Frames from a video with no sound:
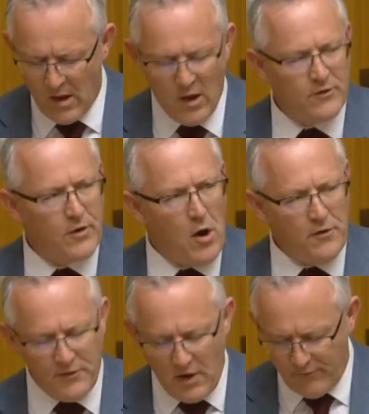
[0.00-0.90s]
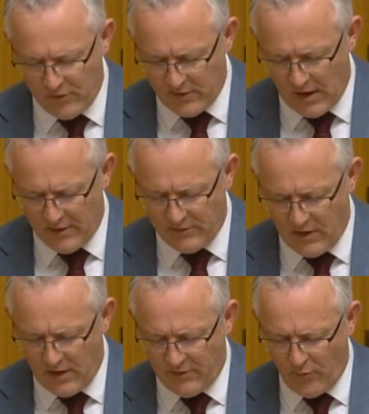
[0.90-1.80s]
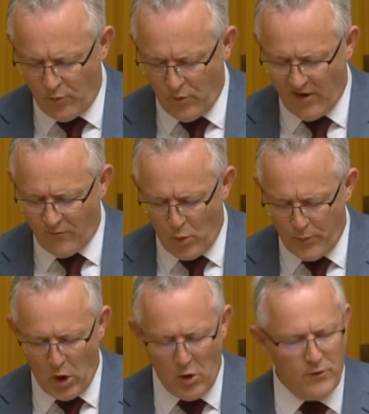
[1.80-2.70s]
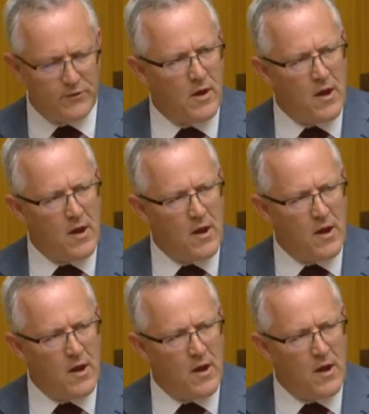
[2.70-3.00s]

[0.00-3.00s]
Scientists and engineers have proposed